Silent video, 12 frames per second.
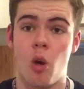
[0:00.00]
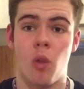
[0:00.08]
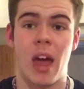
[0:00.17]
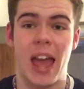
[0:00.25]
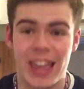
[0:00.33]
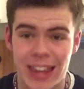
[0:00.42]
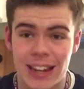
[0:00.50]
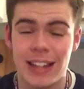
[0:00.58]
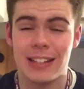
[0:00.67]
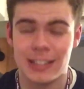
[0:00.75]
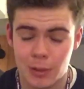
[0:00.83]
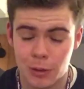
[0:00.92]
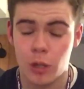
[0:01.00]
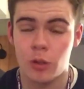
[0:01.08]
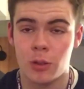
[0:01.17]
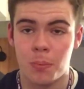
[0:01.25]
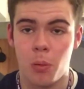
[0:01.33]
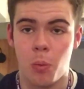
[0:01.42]
on that
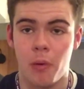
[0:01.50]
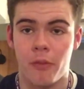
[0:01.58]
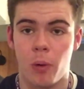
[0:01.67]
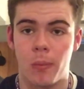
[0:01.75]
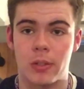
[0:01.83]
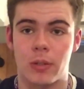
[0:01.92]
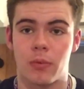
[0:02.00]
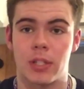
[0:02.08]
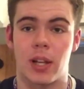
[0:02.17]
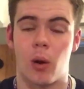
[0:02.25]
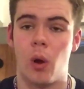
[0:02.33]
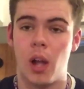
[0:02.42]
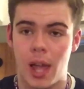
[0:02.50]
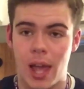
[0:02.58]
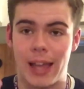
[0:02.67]
inexcusable performance and result